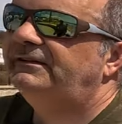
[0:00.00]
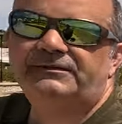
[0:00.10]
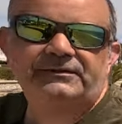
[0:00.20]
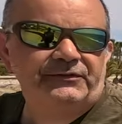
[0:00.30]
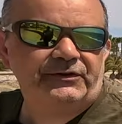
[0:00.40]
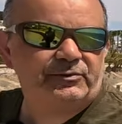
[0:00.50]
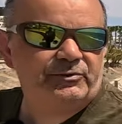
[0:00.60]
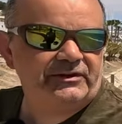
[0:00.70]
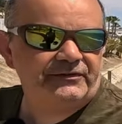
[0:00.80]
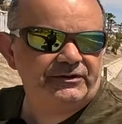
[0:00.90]
if you
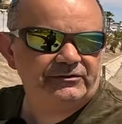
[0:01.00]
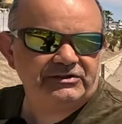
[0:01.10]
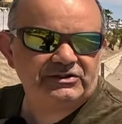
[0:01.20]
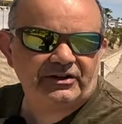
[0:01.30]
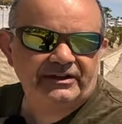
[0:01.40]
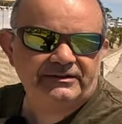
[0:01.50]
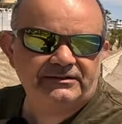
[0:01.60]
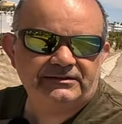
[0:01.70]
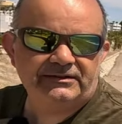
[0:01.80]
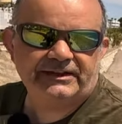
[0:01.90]
if you're retired,
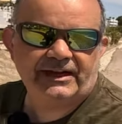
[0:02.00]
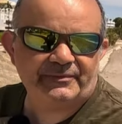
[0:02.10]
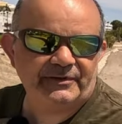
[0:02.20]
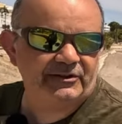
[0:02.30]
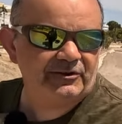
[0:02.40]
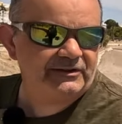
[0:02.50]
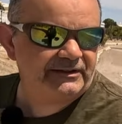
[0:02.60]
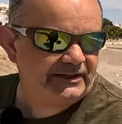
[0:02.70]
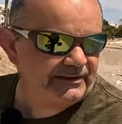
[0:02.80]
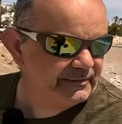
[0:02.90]
it can be a
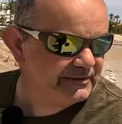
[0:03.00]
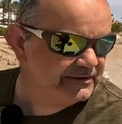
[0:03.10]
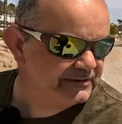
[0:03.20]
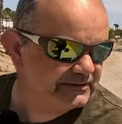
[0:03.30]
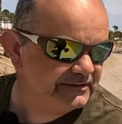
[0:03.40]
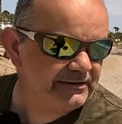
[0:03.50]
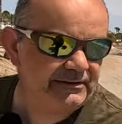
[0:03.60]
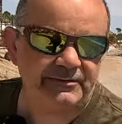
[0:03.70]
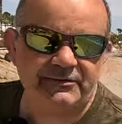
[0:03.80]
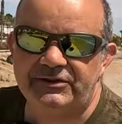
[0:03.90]
holiday, but you know,
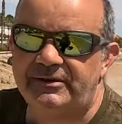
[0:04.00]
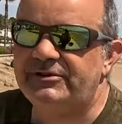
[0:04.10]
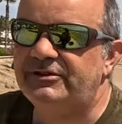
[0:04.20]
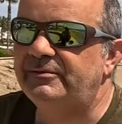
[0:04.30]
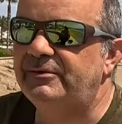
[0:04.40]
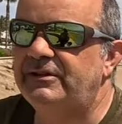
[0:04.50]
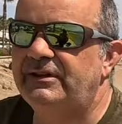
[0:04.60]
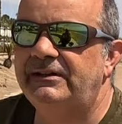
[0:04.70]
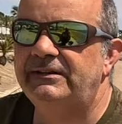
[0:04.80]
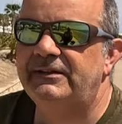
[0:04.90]
obviously, I'm still
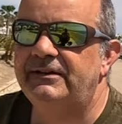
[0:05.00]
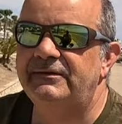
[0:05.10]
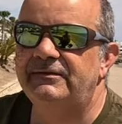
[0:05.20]
working, so